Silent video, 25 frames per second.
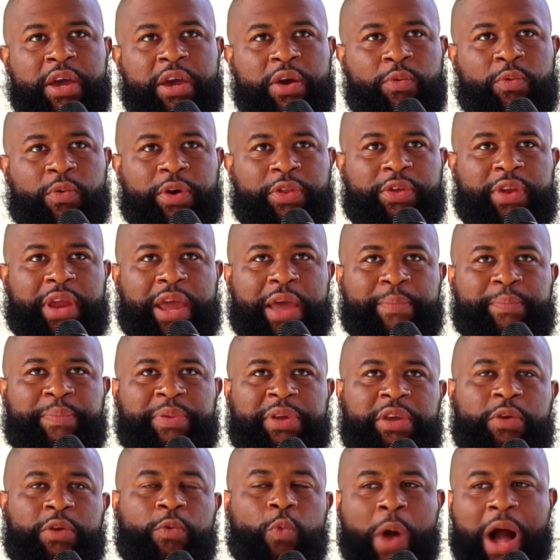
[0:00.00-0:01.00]
whether that
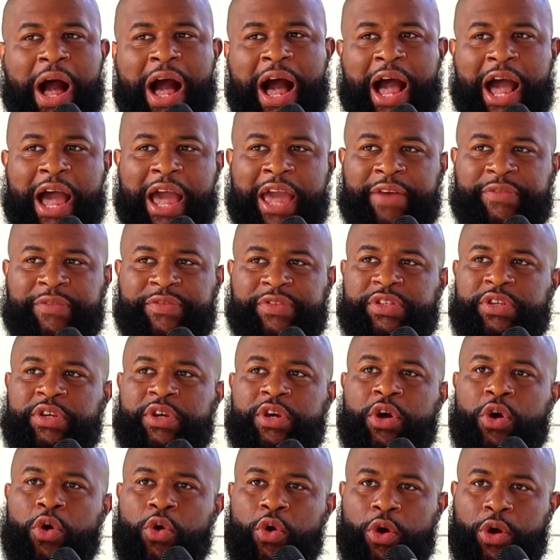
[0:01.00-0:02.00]
be wives
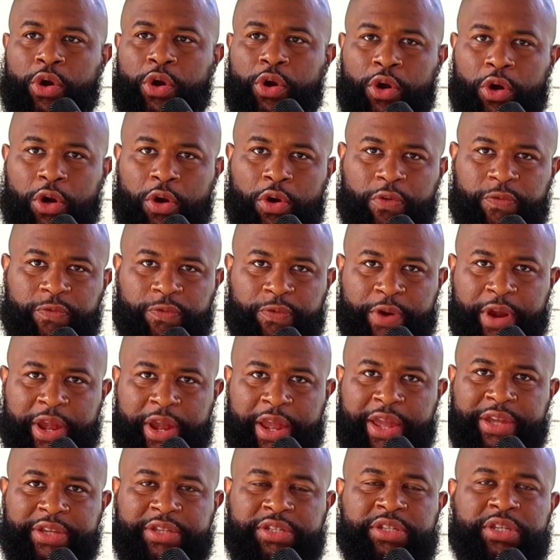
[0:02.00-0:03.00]
or
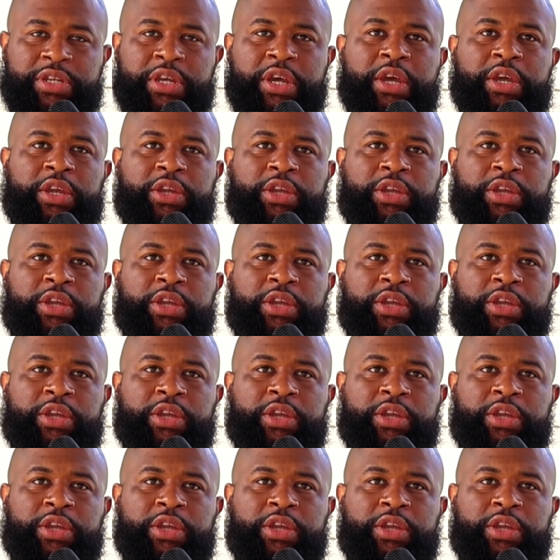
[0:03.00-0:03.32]
girlfriends,